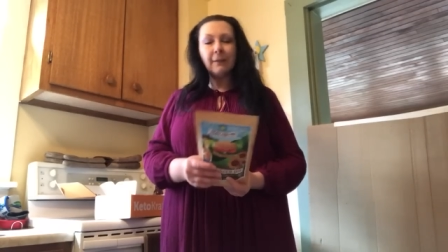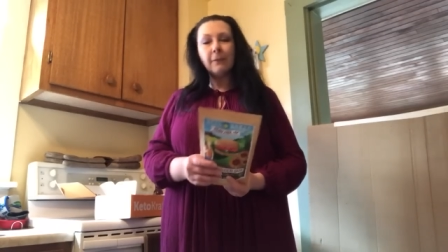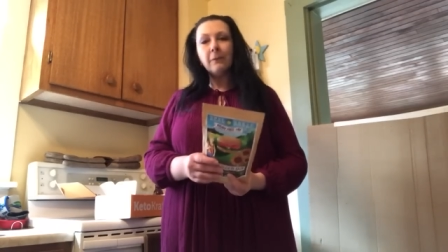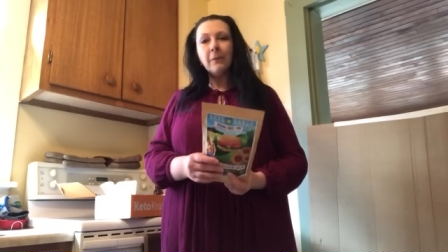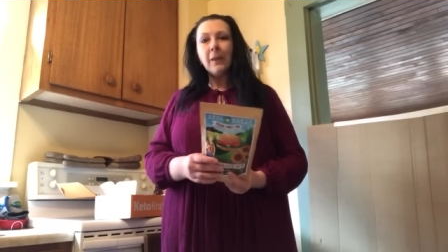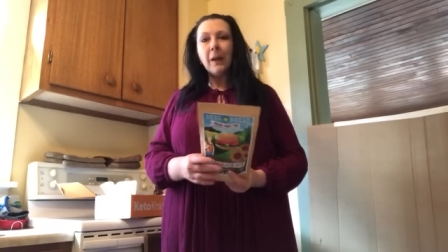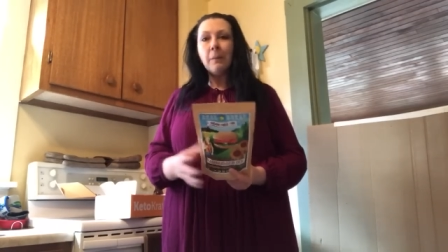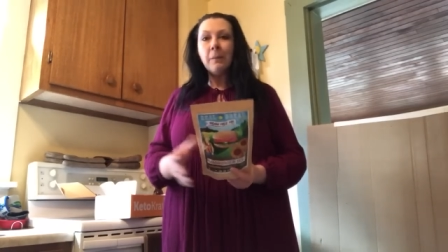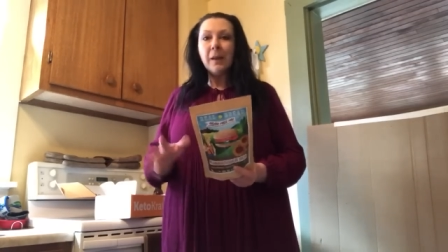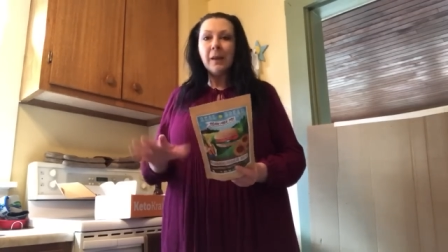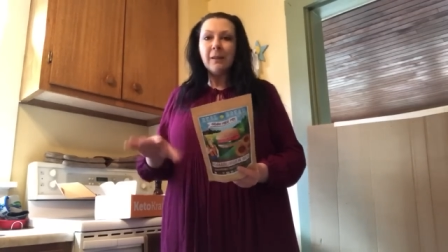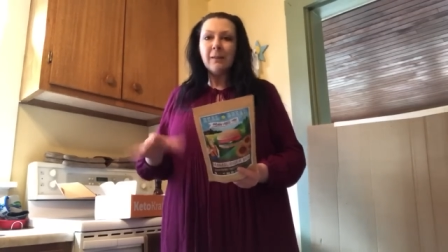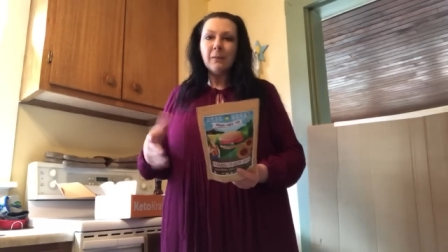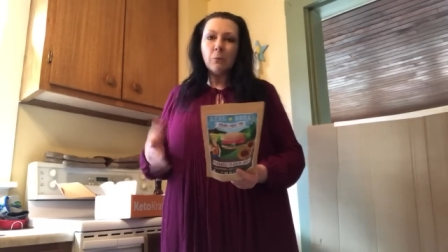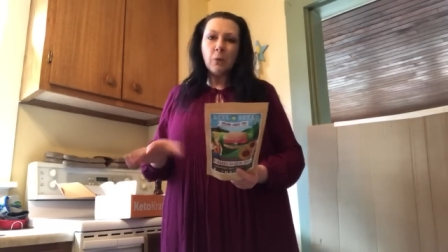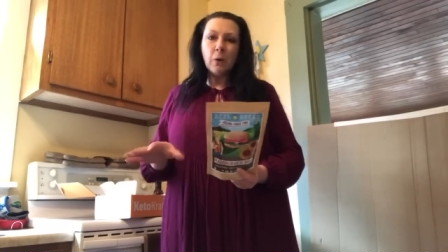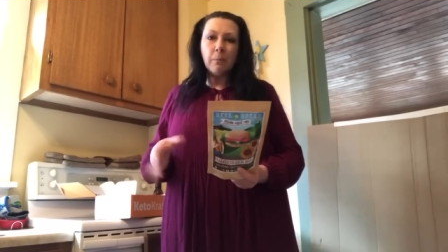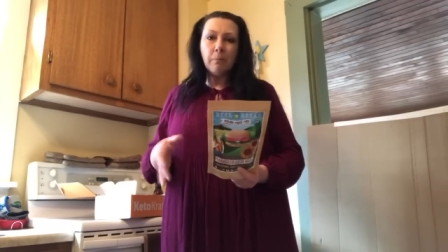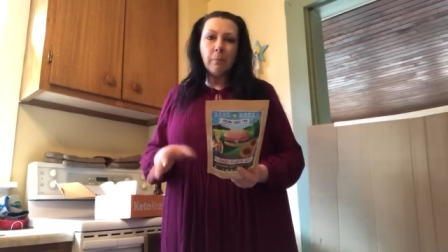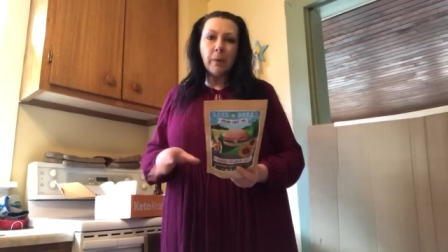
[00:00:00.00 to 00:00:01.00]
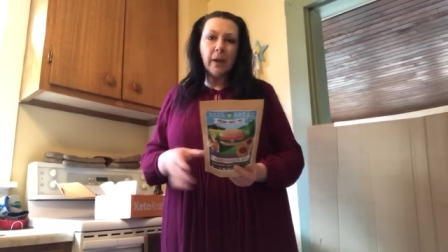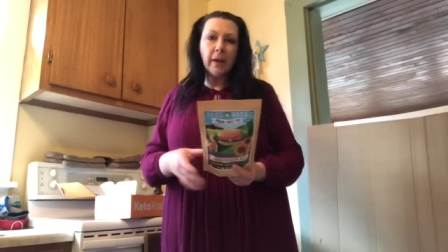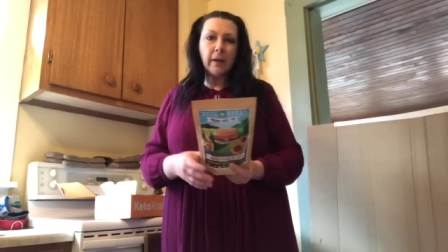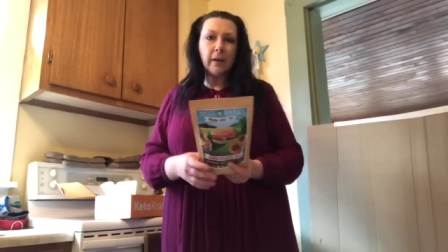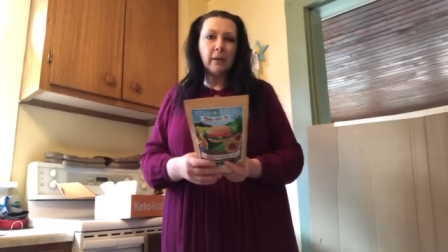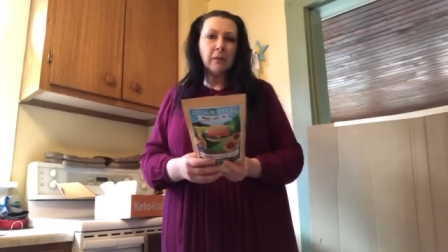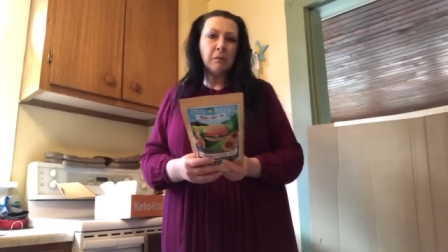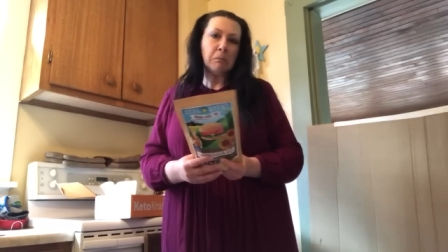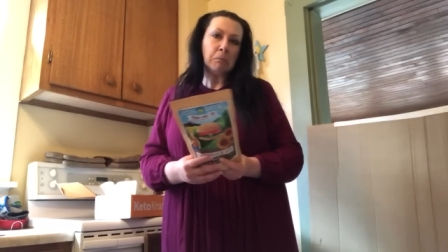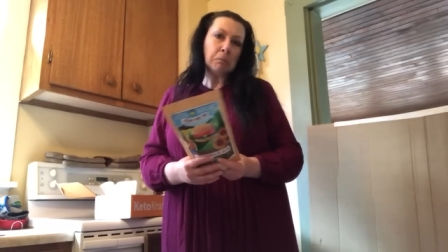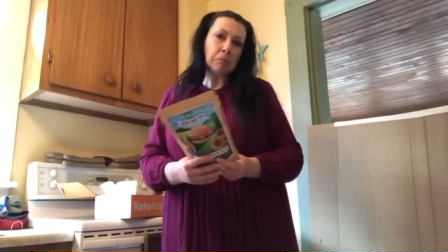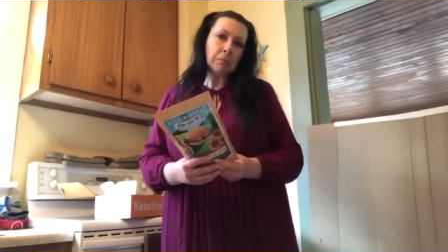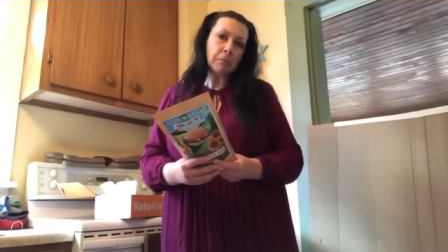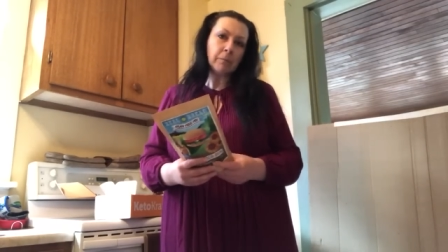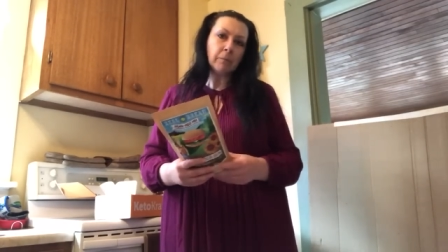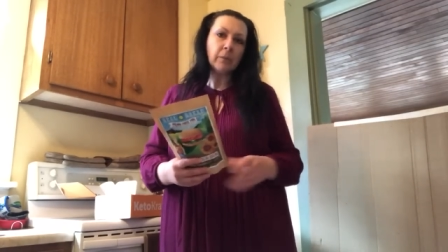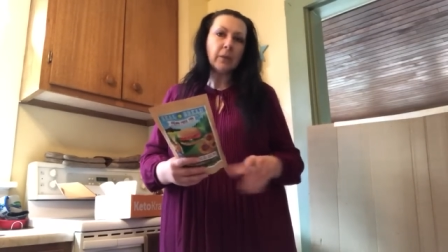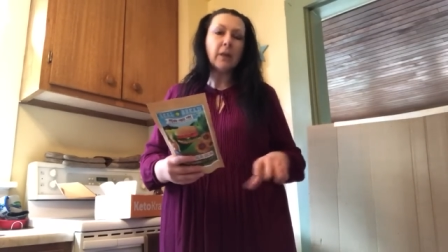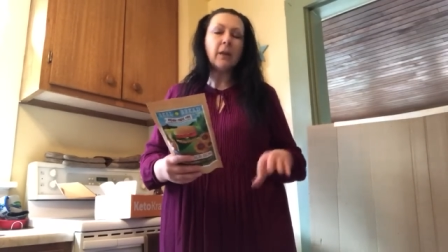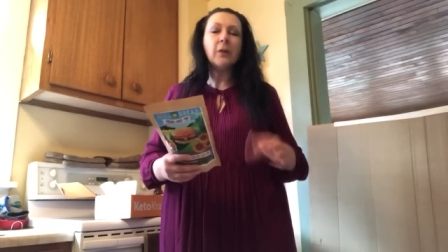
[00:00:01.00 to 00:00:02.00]
So if that makes one bun,
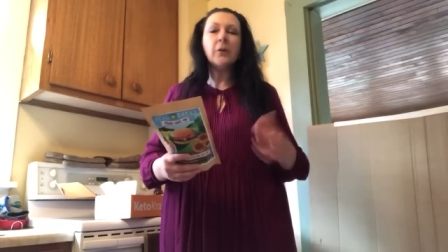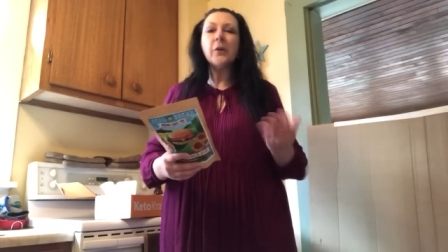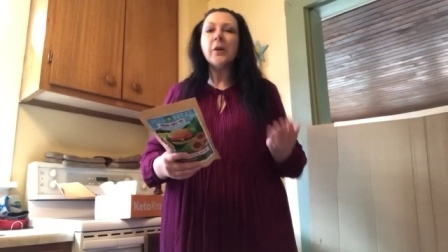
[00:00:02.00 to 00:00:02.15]
then